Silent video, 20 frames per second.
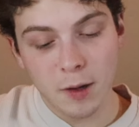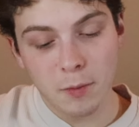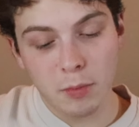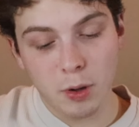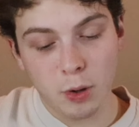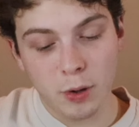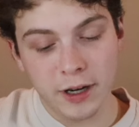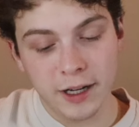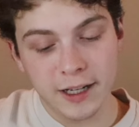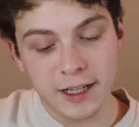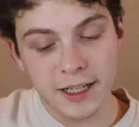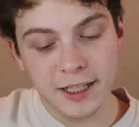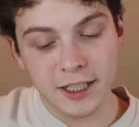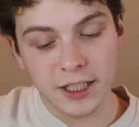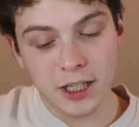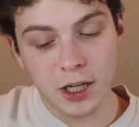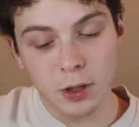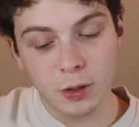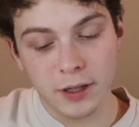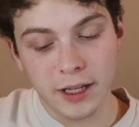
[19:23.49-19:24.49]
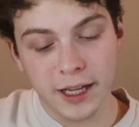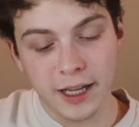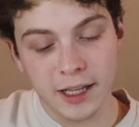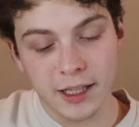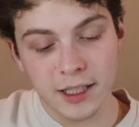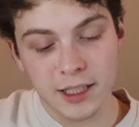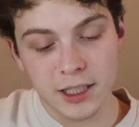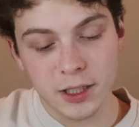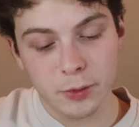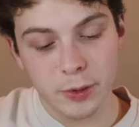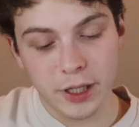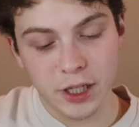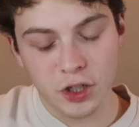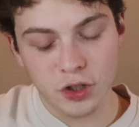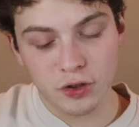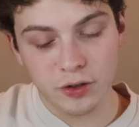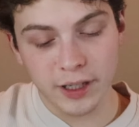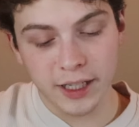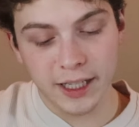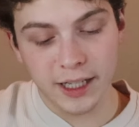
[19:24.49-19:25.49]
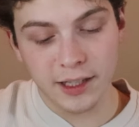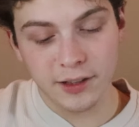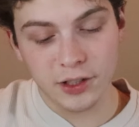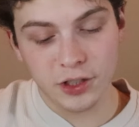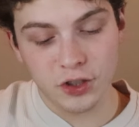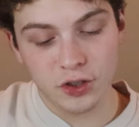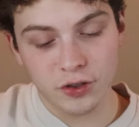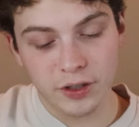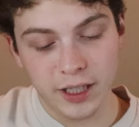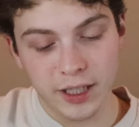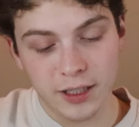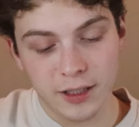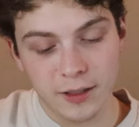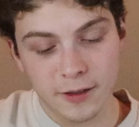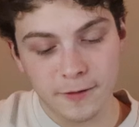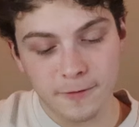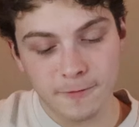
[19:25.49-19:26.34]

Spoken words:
pouring it into Coke cans so we can drink it on the street.